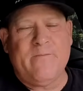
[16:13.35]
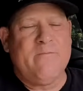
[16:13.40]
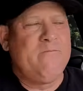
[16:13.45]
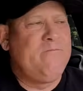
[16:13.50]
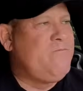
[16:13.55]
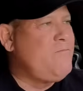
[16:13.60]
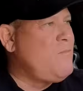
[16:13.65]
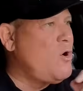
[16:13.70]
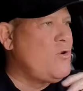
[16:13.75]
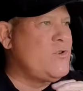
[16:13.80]

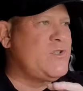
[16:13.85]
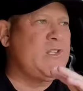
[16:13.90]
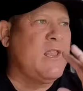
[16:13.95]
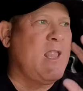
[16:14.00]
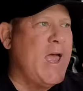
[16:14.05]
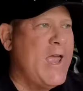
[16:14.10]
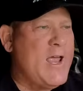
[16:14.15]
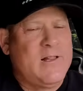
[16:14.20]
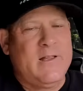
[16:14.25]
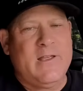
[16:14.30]
Most
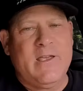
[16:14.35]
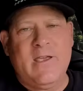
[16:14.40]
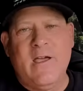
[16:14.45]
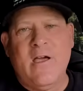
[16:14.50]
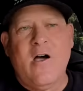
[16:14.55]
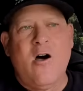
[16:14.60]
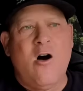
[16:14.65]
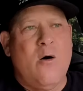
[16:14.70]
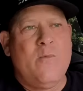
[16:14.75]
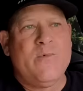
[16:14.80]
likely,
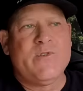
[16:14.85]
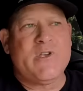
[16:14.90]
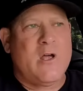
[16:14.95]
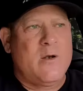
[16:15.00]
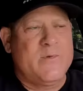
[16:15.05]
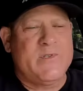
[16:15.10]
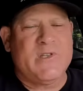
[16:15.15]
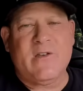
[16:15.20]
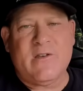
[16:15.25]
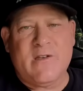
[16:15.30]
almost
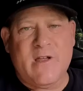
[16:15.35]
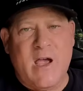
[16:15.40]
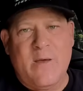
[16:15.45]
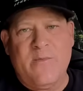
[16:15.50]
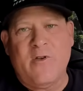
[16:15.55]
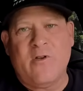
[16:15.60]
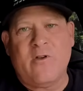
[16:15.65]
100% of the time,